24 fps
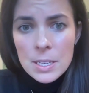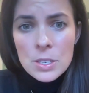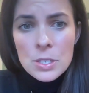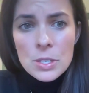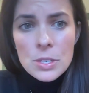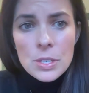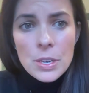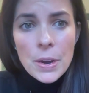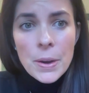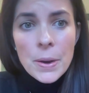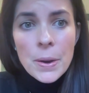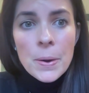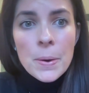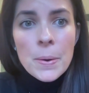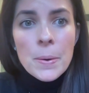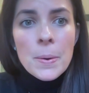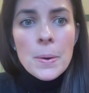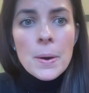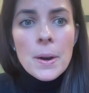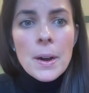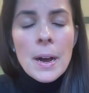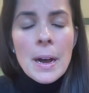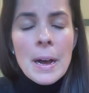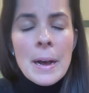
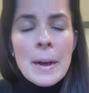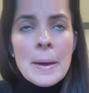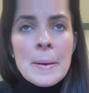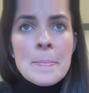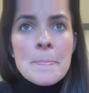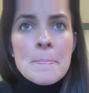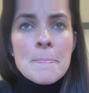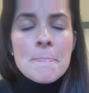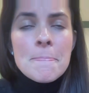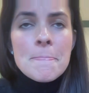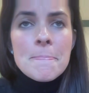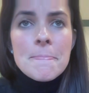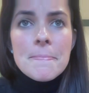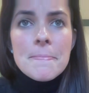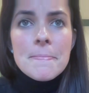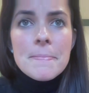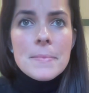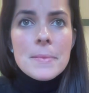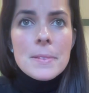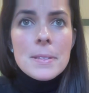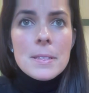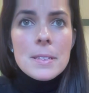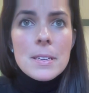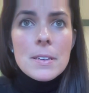So,
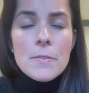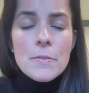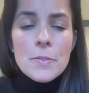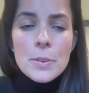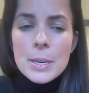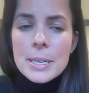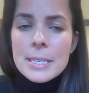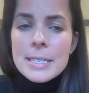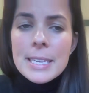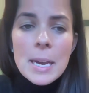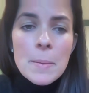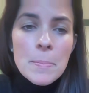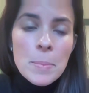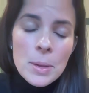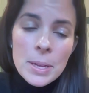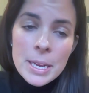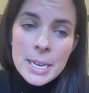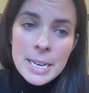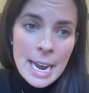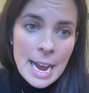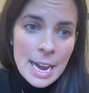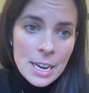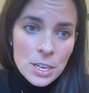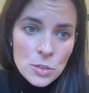for example,
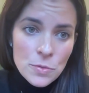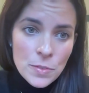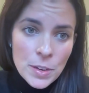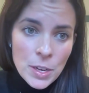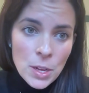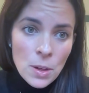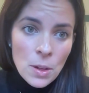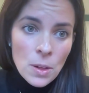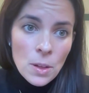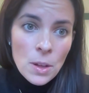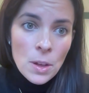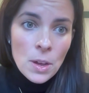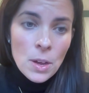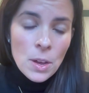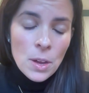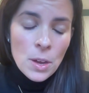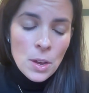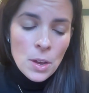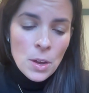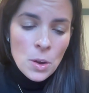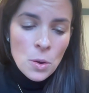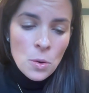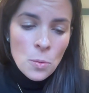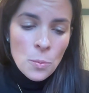in Nashville,
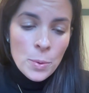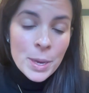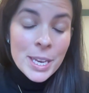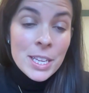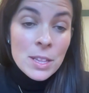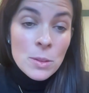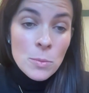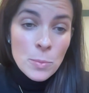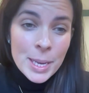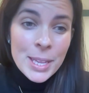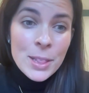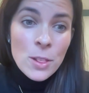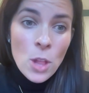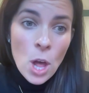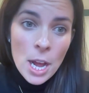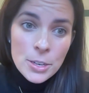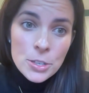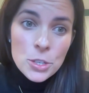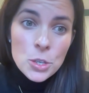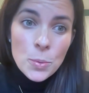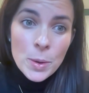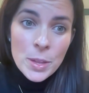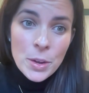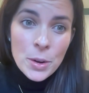we
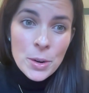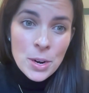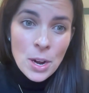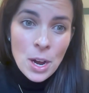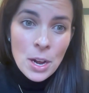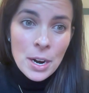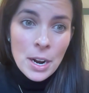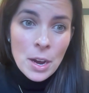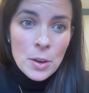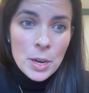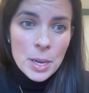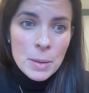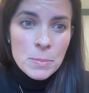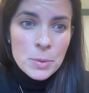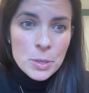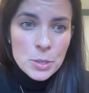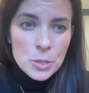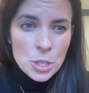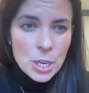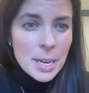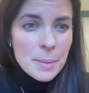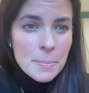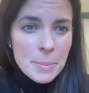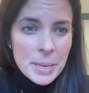launched with our non-alc
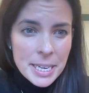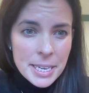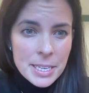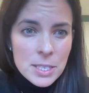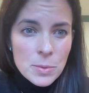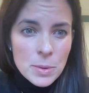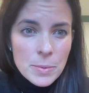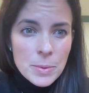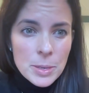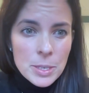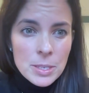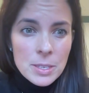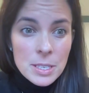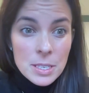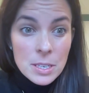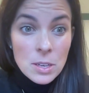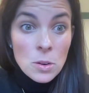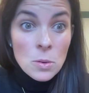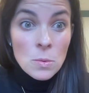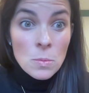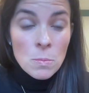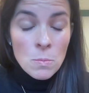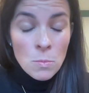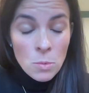kombucha because we were
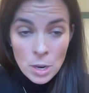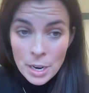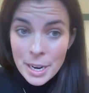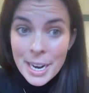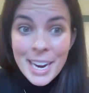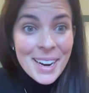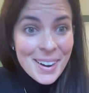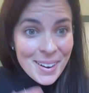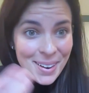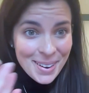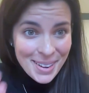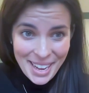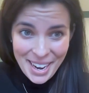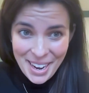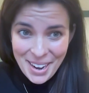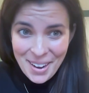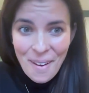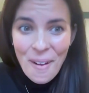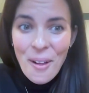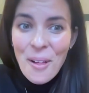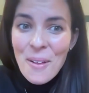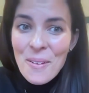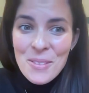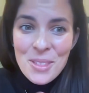still working on getting
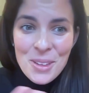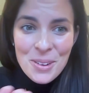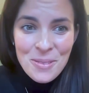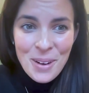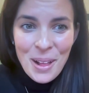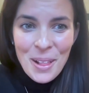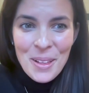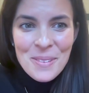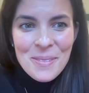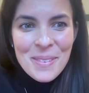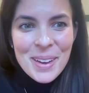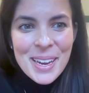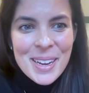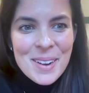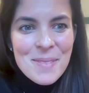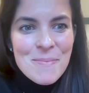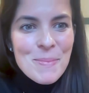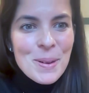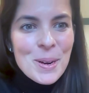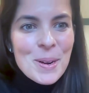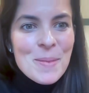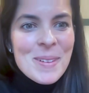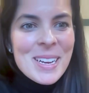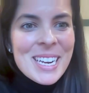all of the relevant
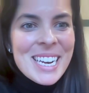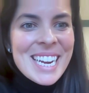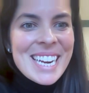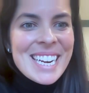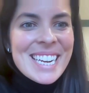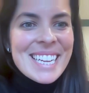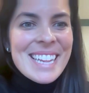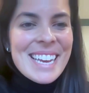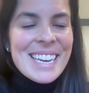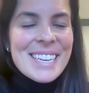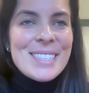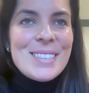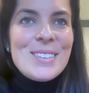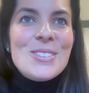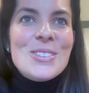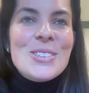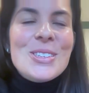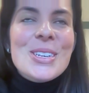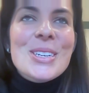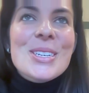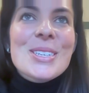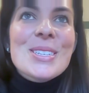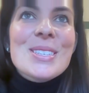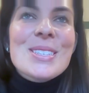permitting and
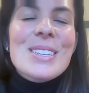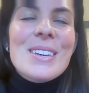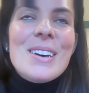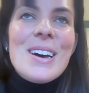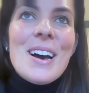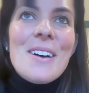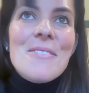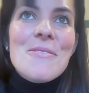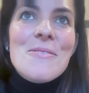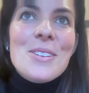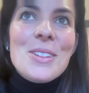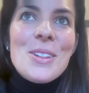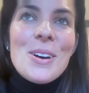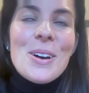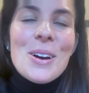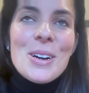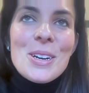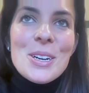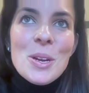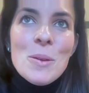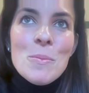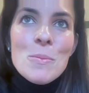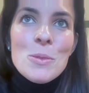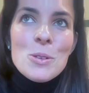licensures for the
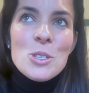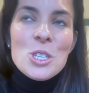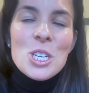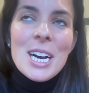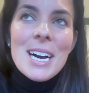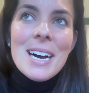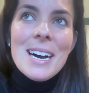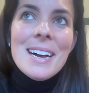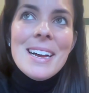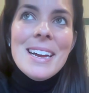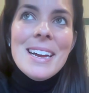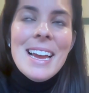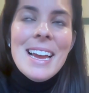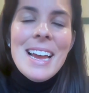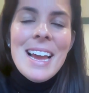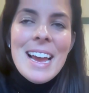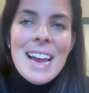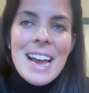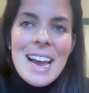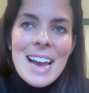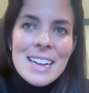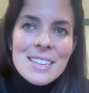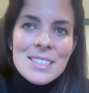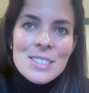hard kombucha.
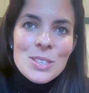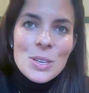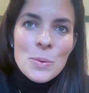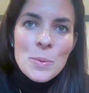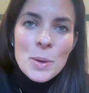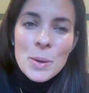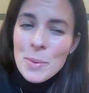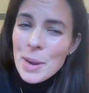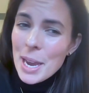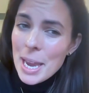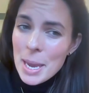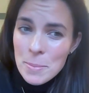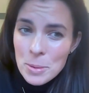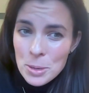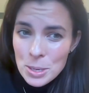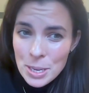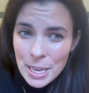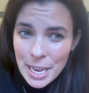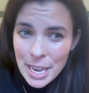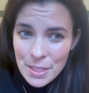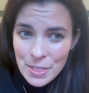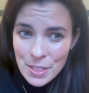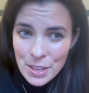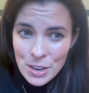And so we were able
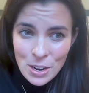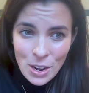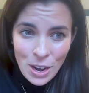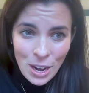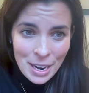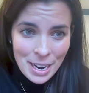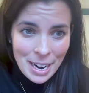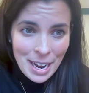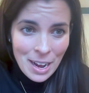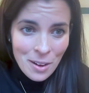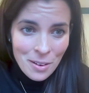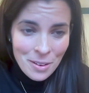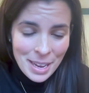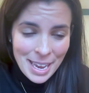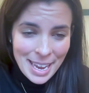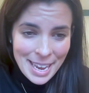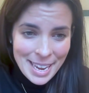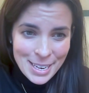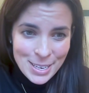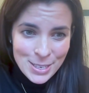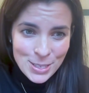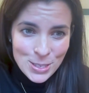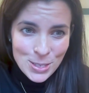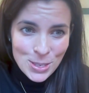to get the non-alc
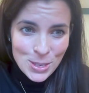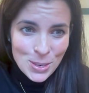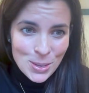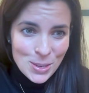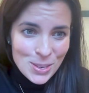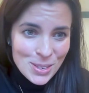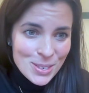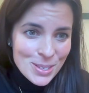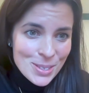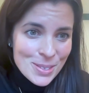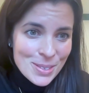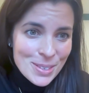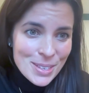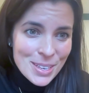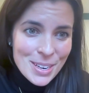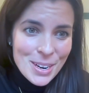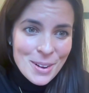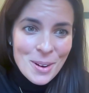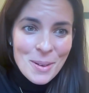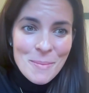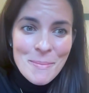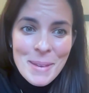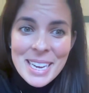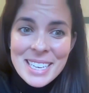into,
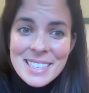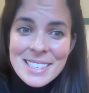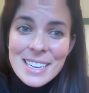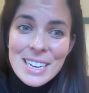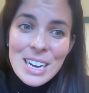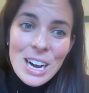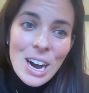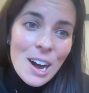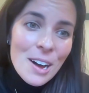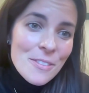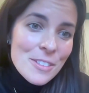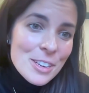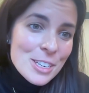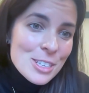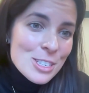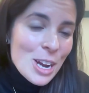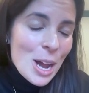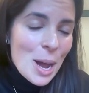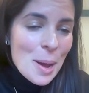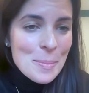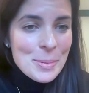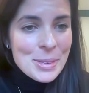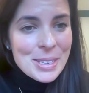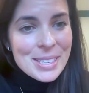amazing coffee
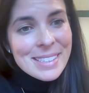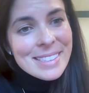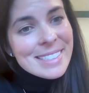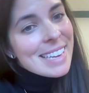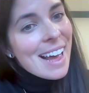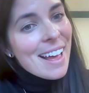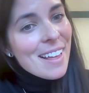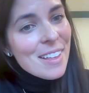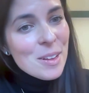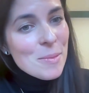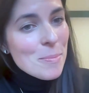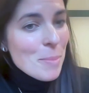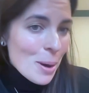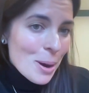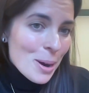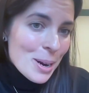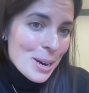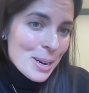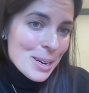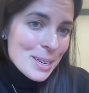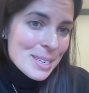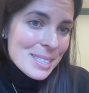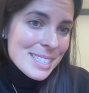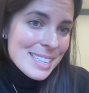shops and salad
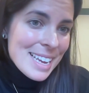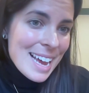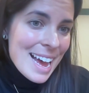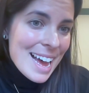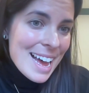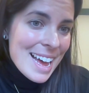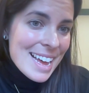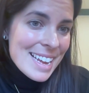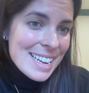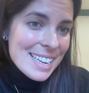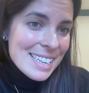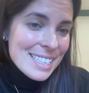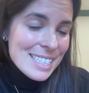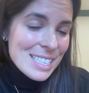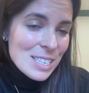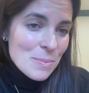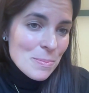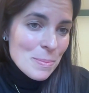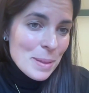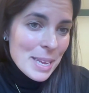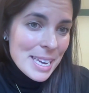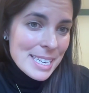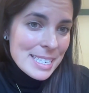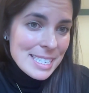bars and
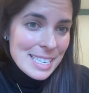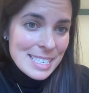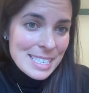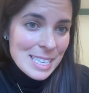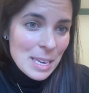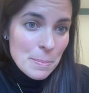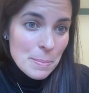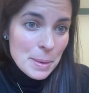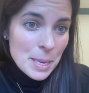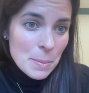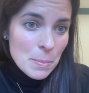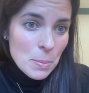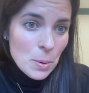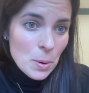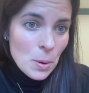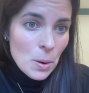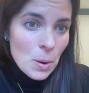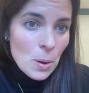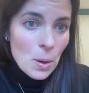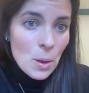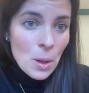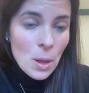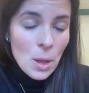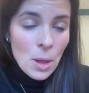places that
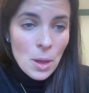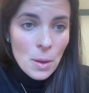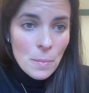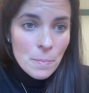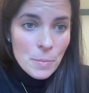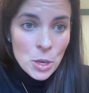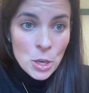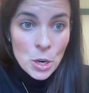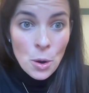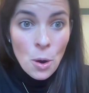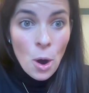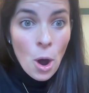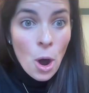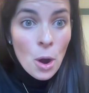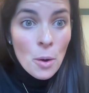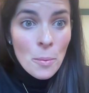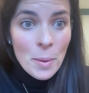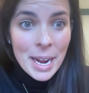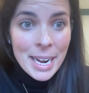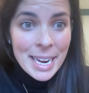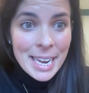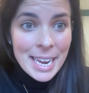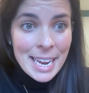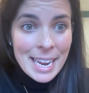people
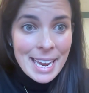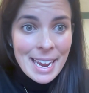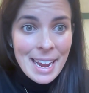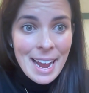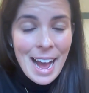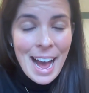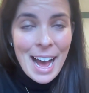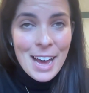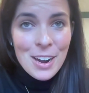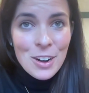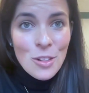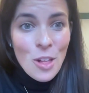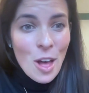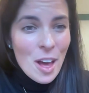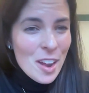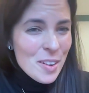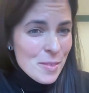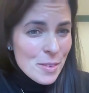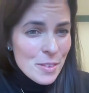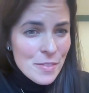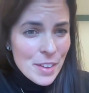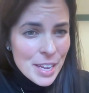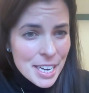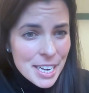already had a lot
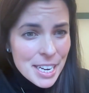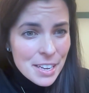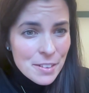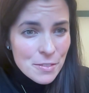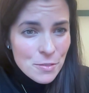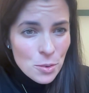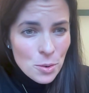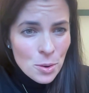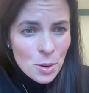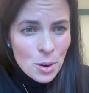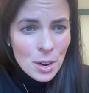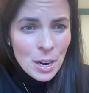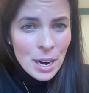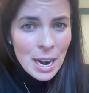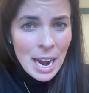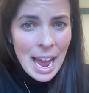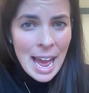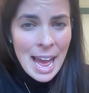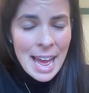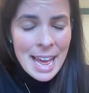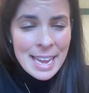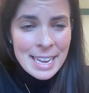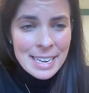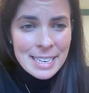of affinity for
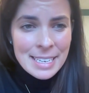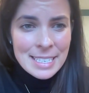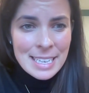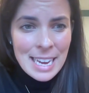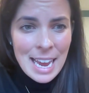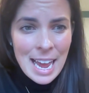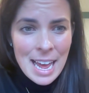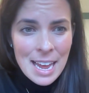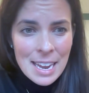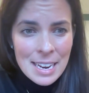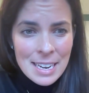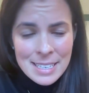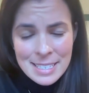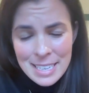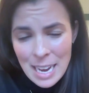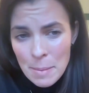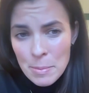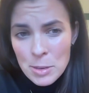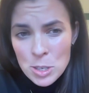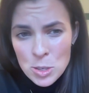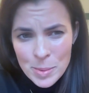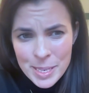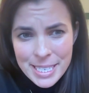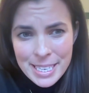and
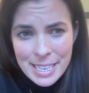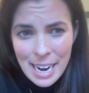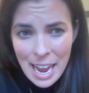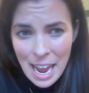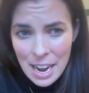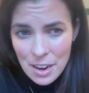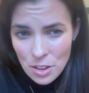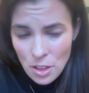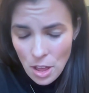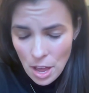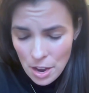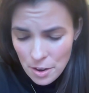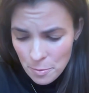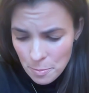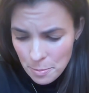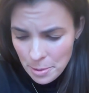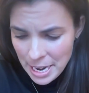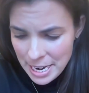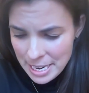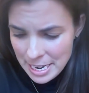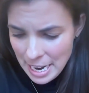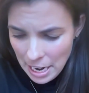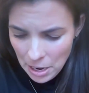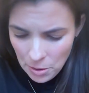establishments that had a lot of
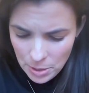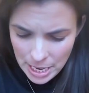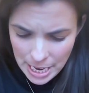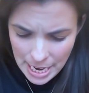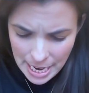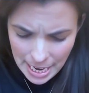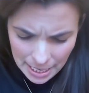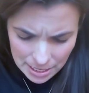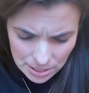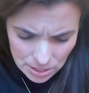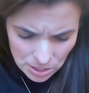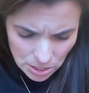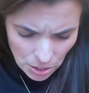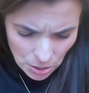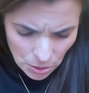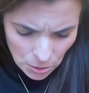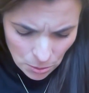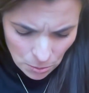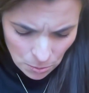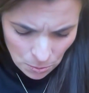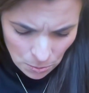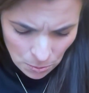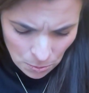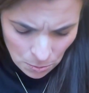brand equity. And
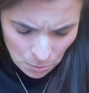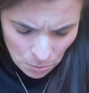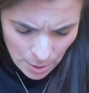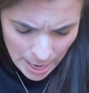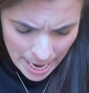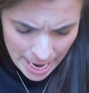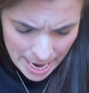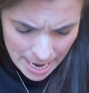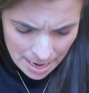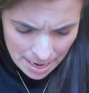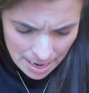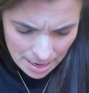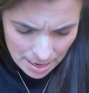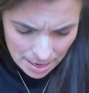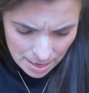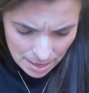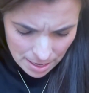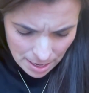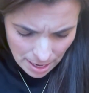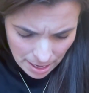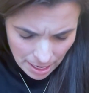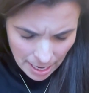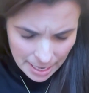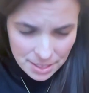so when
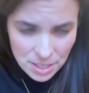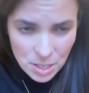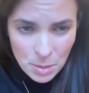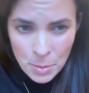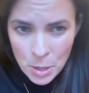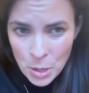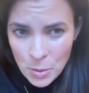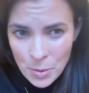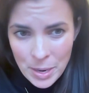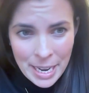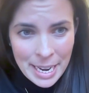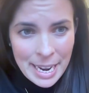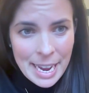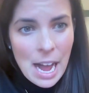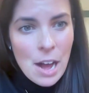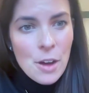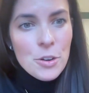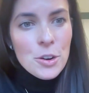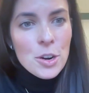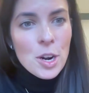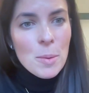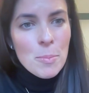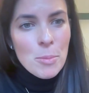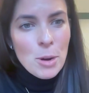a customer would
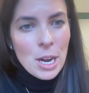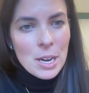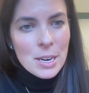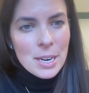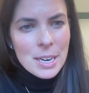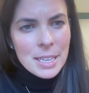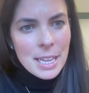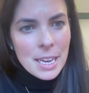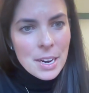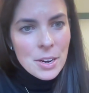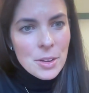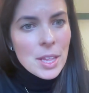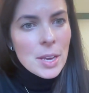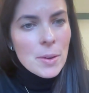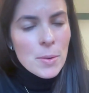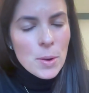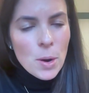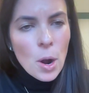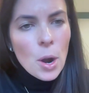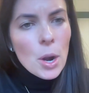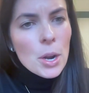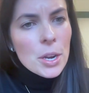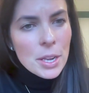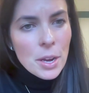encounter our product there, they
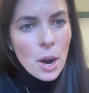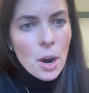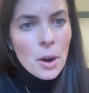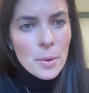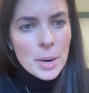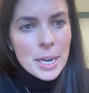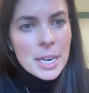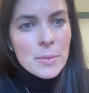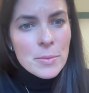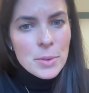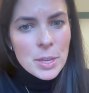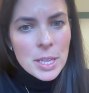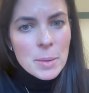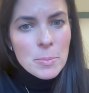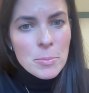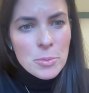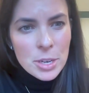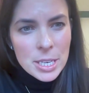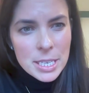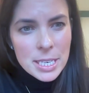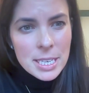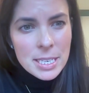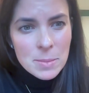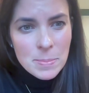were already really
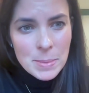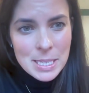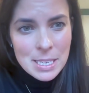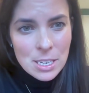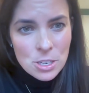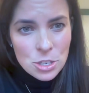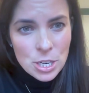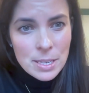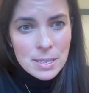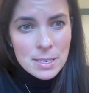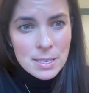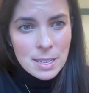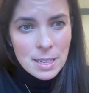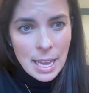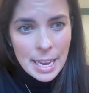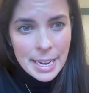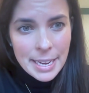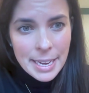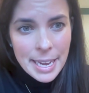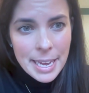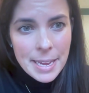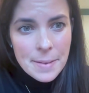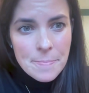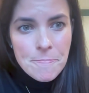predispositioned to
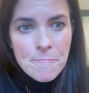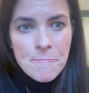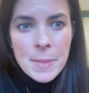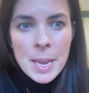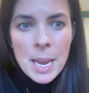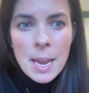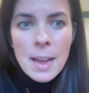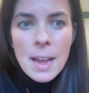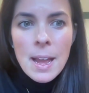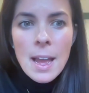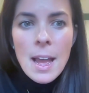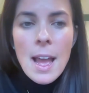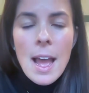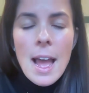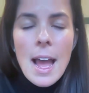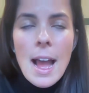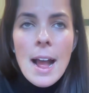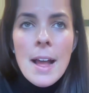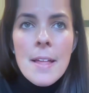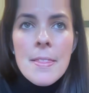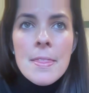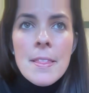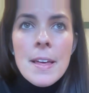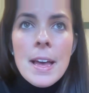like it.
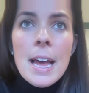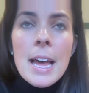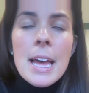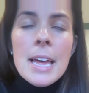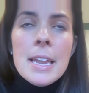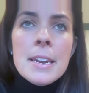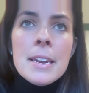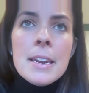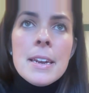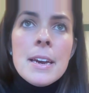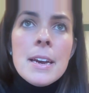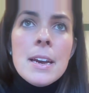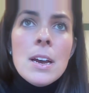And then